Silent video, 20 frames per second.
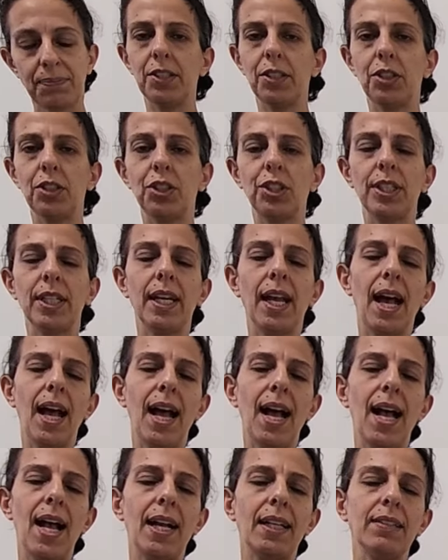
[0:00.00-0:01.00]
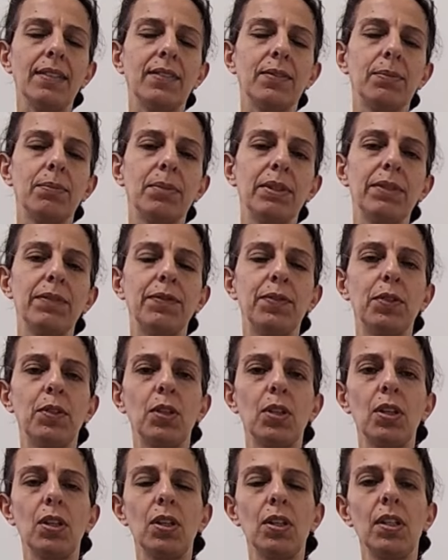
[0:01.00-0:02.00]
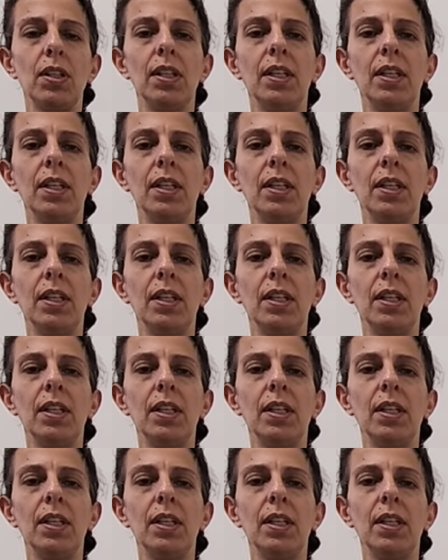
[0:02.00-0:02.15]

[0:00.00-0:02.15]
She had before,